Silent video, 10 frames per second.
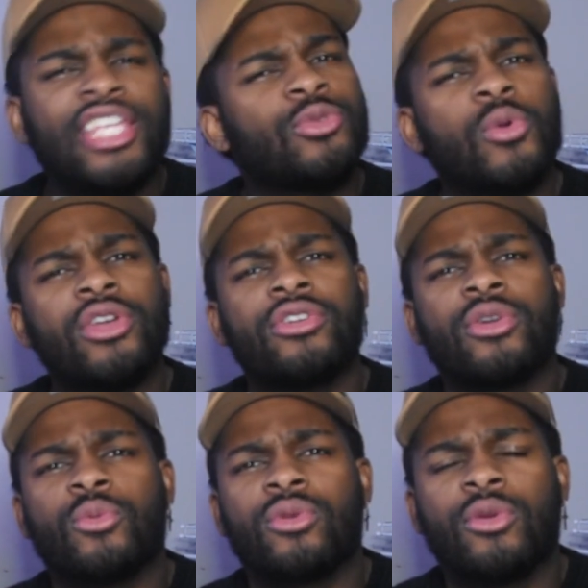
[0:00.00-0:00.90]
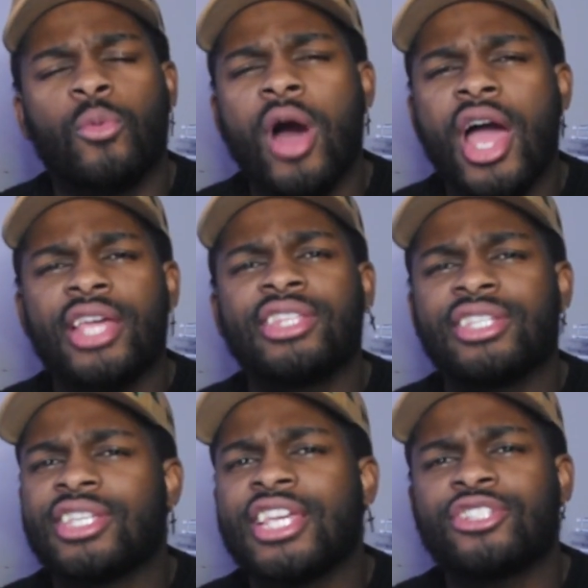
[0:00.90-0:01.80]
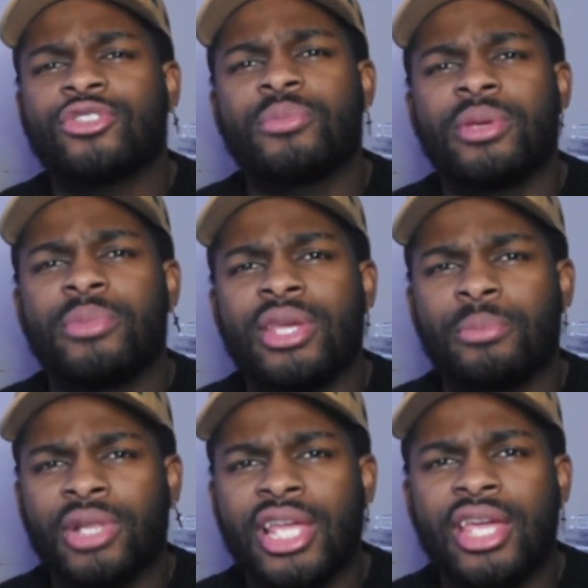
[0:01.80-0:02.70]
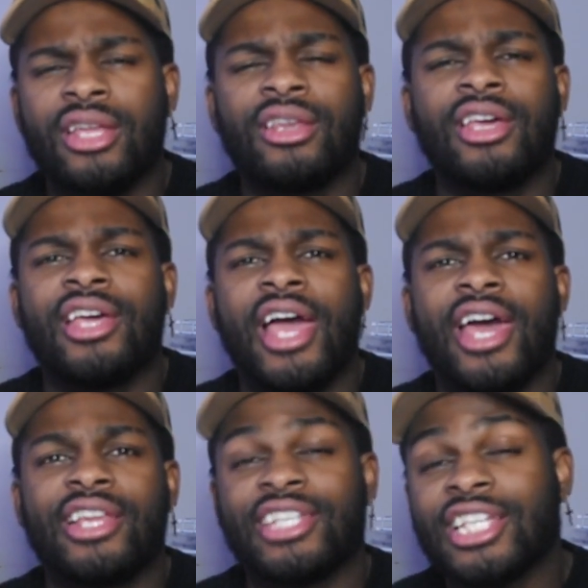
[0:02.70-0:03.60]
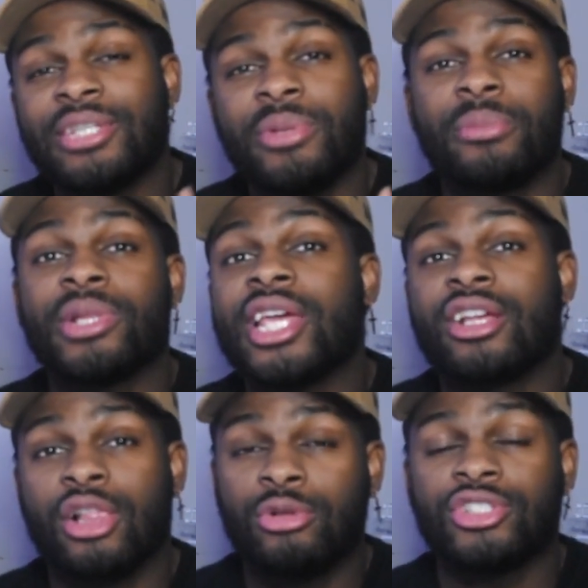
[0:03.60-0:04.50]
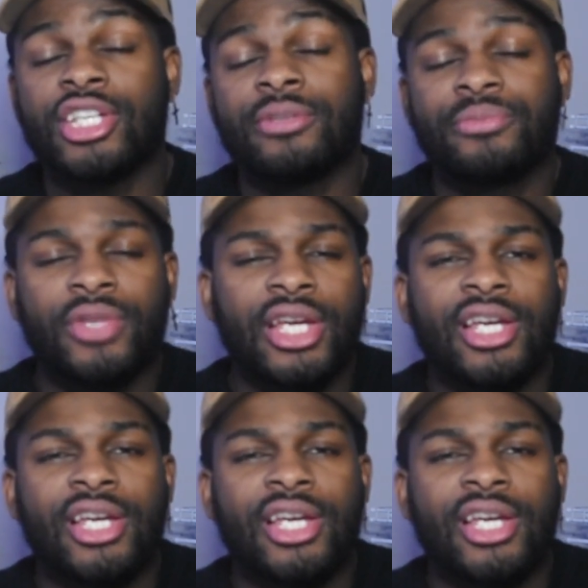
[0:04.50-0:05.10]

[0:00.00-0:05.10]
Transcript: and he's wondering why is this instrument being played, and it's actually being played close to him.